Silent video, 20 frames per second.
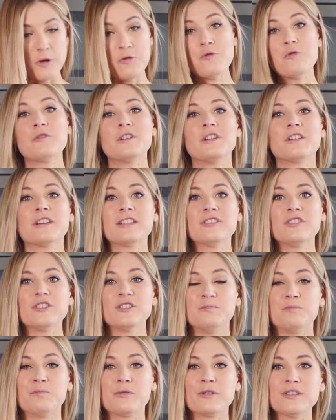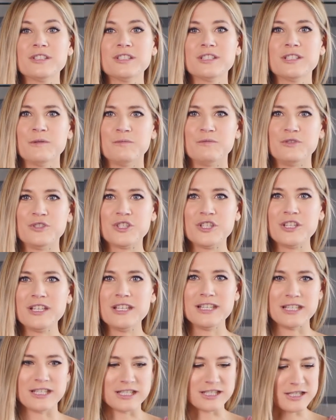Ooh, and you got these bursts of
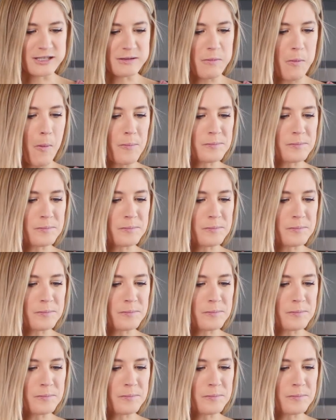cheese.